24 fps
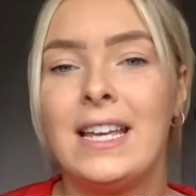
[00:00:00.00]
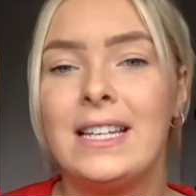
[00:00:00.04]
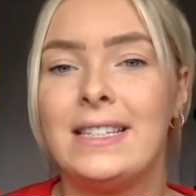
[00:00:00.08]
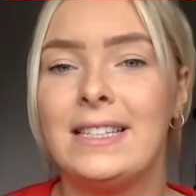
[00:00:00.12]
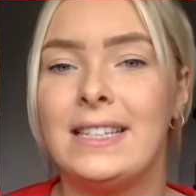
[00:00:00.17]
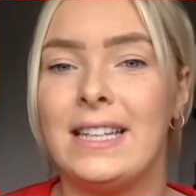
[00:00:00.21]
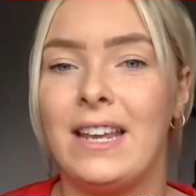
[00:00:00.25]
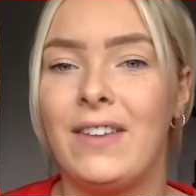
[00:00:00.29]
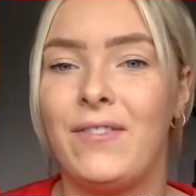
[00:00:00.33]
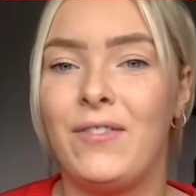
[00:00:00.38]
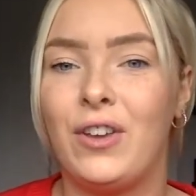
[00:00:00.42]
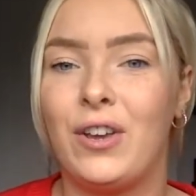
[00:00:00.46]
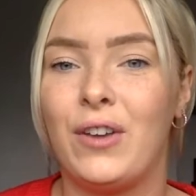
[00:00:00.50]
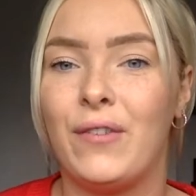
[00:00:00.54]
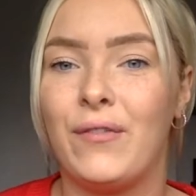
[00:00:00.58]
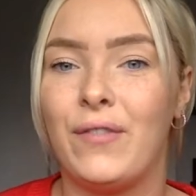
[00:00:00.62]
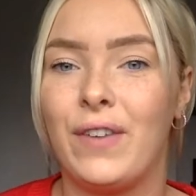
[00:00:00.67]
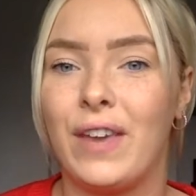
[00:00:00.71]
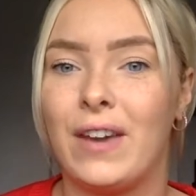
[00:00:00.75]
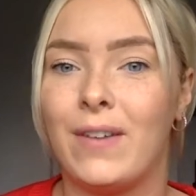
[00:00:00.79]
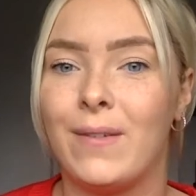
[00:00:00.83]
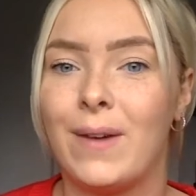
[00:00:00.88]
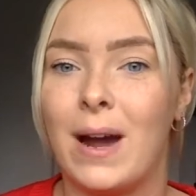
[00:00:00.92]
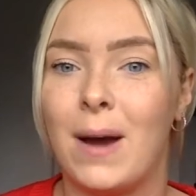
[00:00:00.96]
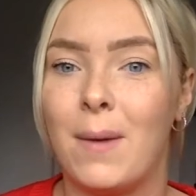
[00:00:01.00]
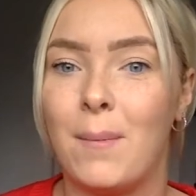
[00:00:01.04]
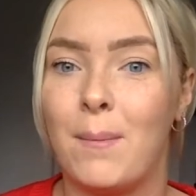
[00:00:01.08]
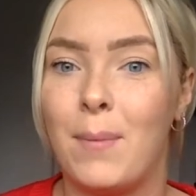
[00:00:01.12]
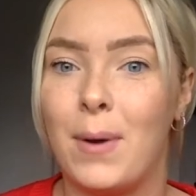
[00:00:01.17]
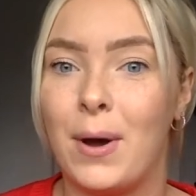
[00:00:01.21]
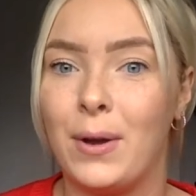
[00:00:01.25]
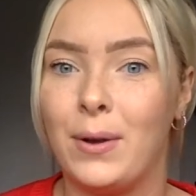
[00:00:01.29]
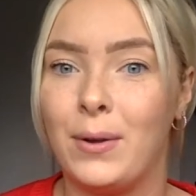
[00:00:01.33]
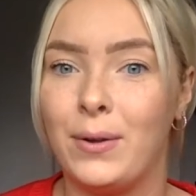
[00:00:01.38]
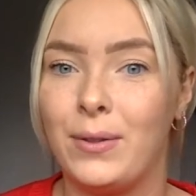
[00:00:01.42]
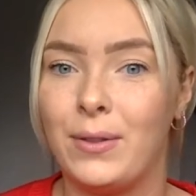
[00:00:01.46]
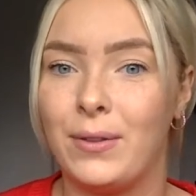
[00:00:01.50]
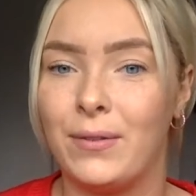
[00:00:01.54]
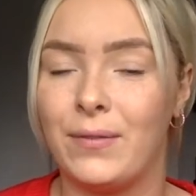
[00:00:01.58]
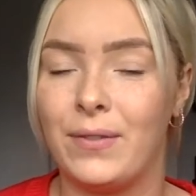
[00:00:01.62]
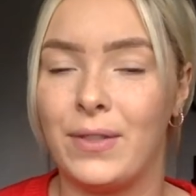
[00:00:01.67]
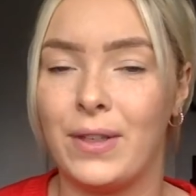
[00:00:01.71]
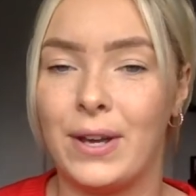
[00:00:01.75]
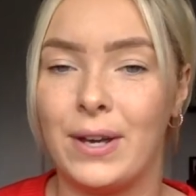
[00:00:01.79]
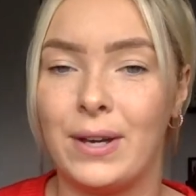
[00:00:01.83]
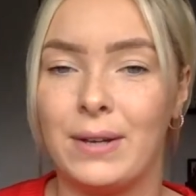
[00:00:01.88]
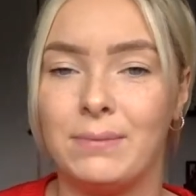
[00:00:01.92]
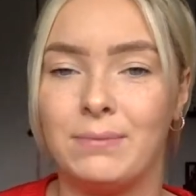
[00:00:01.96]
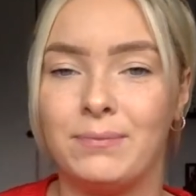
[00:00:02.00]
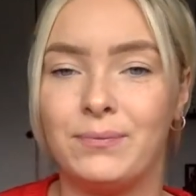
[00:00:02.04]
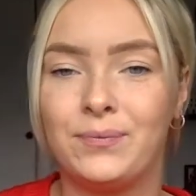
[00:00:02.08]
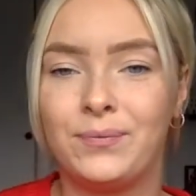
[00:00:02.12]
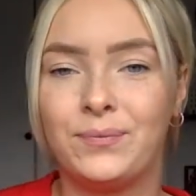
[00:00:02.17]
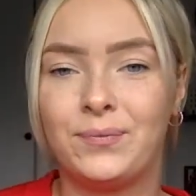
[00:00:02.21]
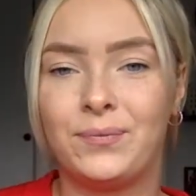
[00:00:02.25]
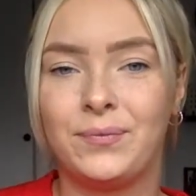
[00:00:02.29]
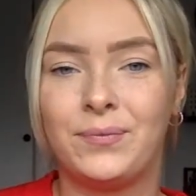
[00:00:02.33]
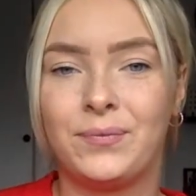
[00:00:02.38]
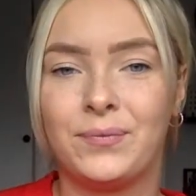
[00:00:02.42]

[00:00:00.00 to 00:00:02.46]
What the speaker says: See if you can figure out both of them.